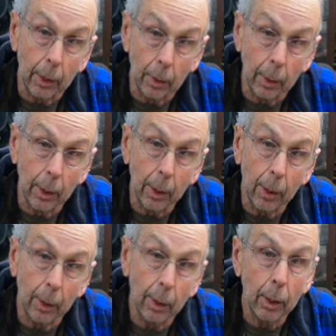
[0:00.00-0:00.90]
of the
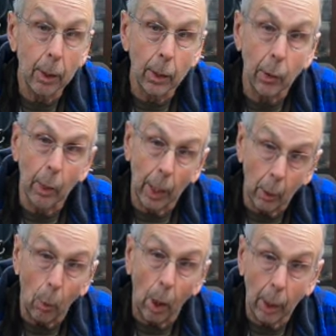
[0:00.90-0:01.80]
year, you got to
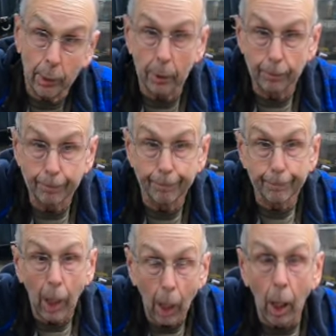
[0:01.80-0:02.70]
wash them.
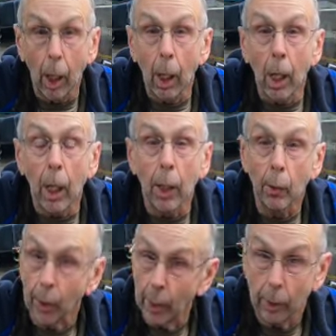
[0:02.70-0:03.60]
You
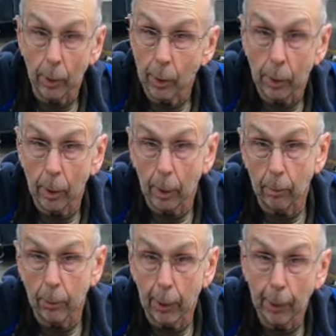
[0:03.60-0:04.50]
can't just stick
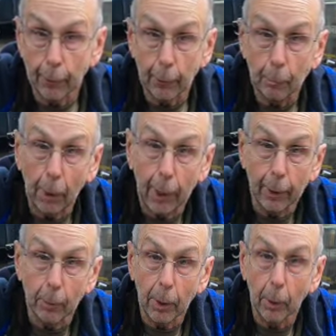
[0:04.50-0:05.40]
them together and pile
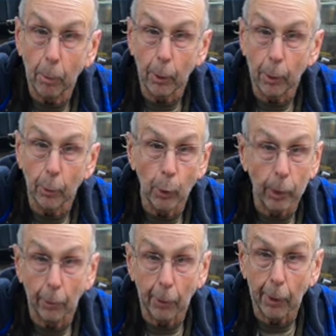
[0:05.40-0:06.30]
them up, or you'll
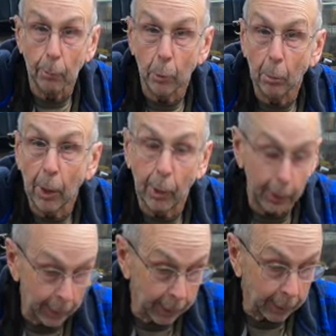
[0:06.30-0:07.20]
never get them apart
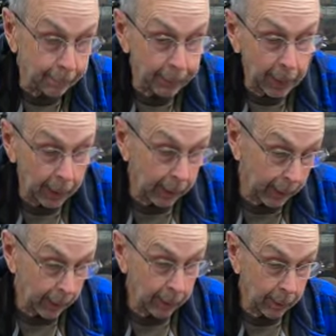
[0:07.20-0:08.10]
again. And
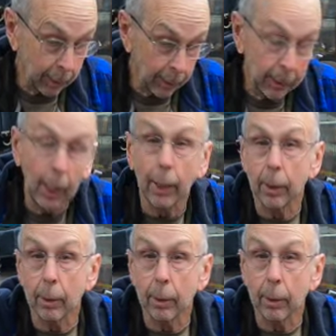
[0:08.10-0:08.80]
not